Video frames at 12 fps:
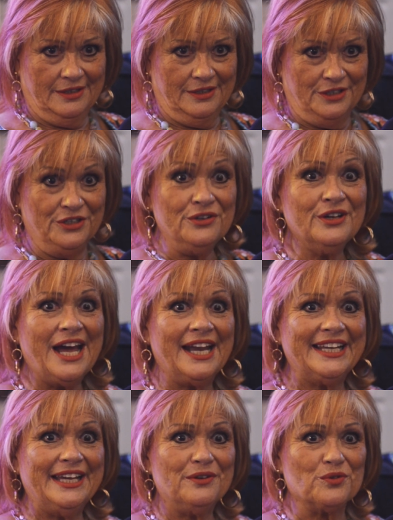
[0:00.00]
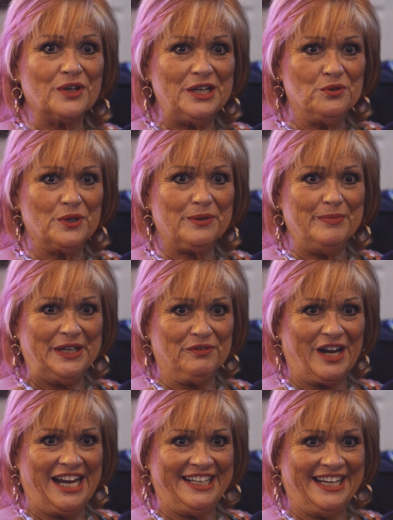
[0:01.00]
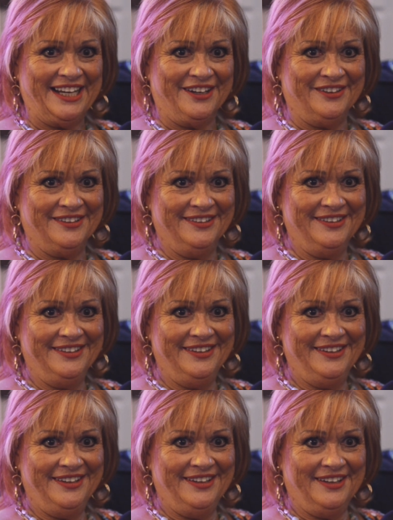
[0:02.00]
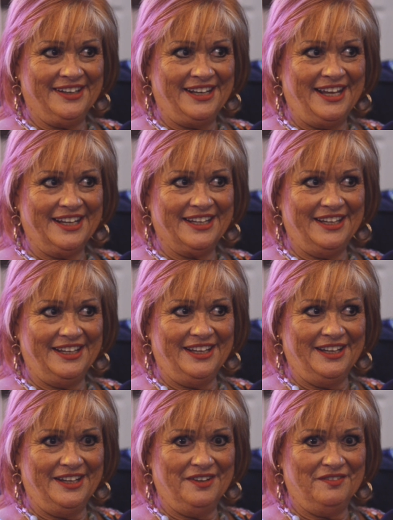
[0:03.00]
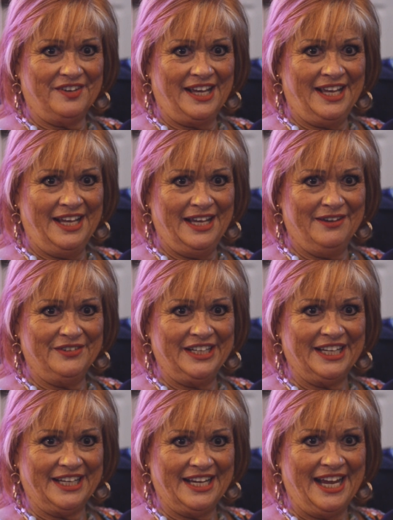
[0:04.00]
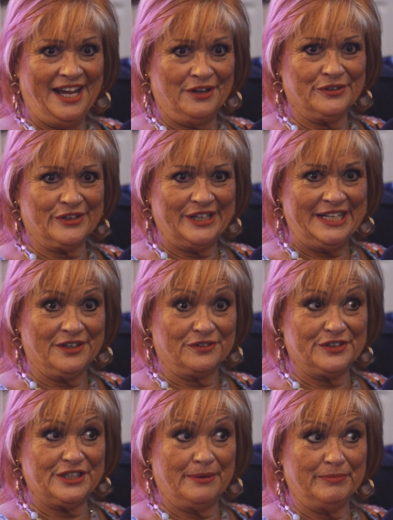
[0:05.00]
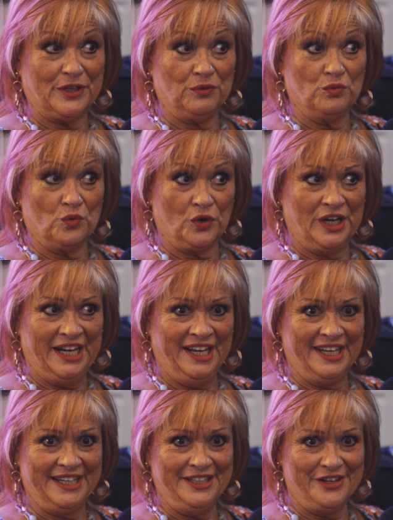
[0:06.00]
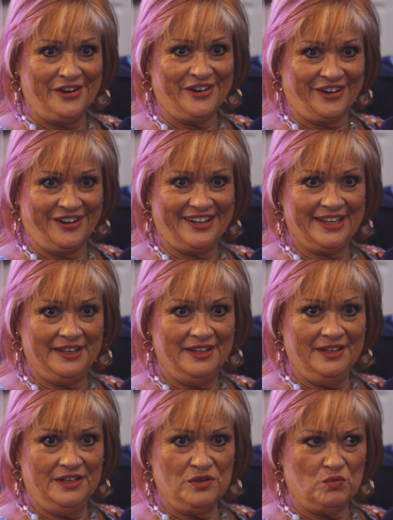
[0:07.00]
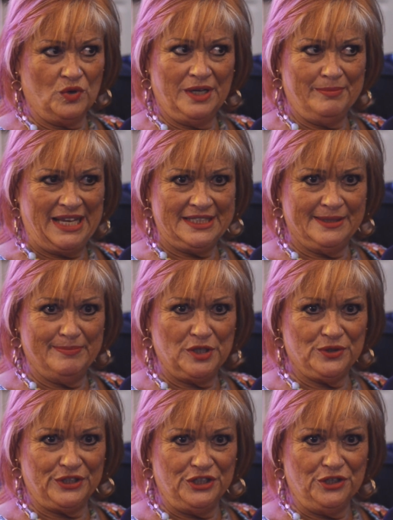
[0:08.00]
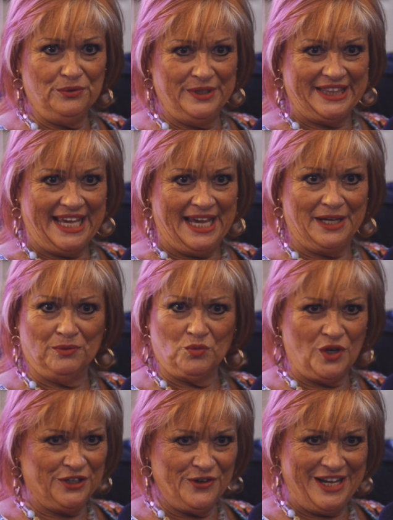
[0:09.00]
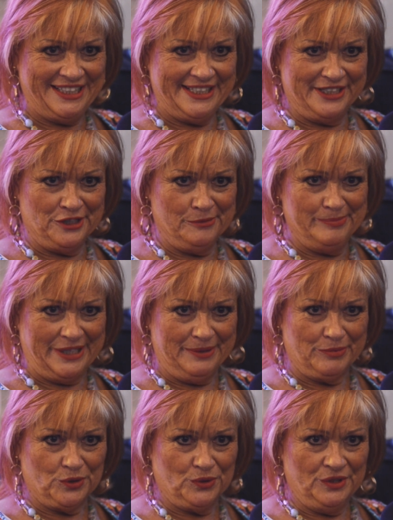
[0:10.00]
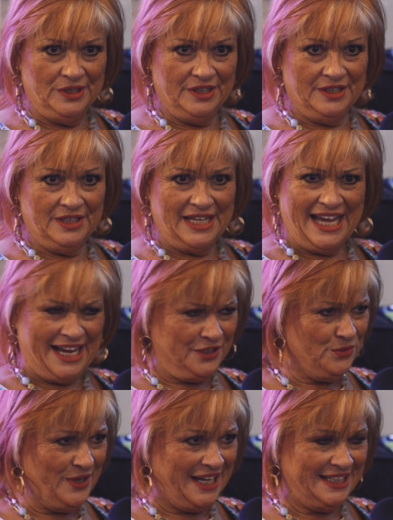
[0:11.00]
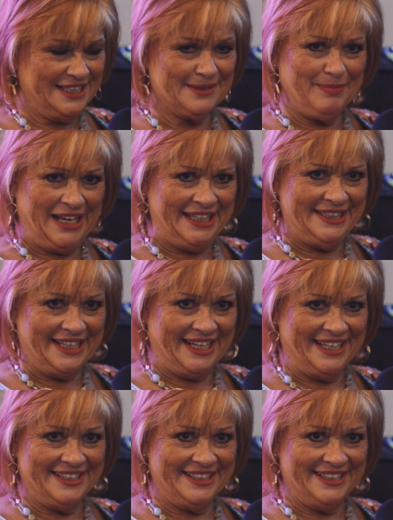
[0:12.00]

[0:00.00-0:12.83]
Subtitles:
you got to get real with me right now. Like, if I have an encounter here, something really dark, what am I supposed to do with that? And what do I tell people? How do I explain that?